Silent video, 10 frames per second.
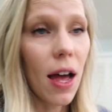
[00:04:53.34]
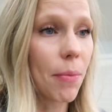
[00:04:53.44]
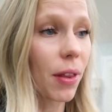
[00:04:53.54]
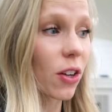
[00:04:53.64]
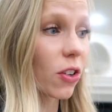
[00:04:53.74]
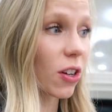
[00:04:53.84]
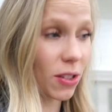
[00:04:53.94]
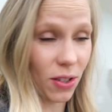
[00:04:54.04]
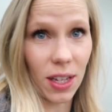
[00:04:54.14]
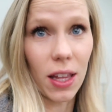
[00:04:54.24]
um, the little
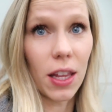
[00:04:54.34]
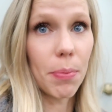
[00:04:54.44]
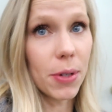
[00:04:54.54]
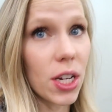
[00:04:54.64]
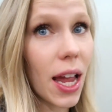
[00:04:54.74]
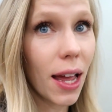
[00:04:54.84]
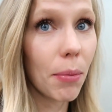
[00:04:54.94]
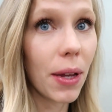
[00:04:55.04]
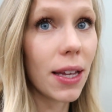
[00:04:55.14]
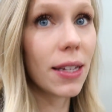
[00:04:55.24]
girls are still in their
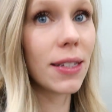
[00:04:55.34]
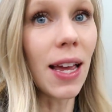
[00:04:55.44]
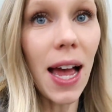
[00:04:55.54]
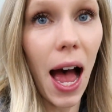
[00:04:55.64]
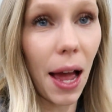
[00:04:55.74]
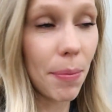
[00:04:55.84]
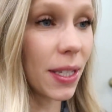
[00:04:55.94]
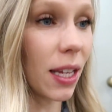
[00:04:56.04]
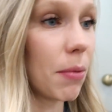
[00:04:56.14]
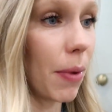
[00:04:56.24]
pajamas. I'm
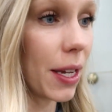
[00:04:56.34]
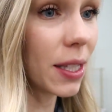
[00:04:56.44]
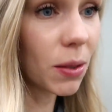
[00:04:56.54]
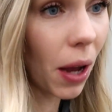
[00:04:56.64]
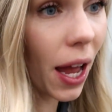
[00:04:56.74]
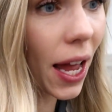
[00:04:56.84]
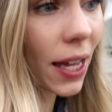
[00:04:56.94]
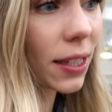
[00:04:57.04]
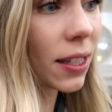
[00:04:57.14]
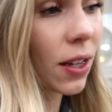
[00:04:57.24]
still in my
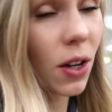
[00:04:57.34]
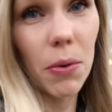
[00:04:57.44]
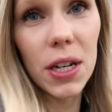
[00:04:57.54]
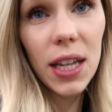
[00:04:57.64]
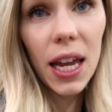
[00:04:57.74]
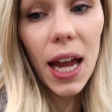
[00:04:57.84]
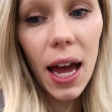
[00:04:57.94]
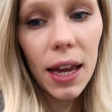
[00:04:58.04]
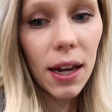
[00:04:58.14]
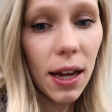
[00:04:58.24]
sweats. We just kind of
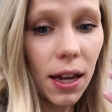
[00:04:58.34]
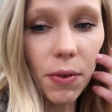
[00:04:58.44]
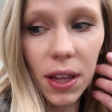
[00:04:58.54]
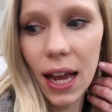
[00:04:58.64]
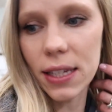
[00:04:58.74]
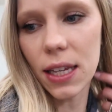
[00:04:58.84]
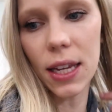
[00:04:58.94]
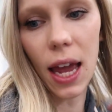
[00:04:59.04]
had a relaxing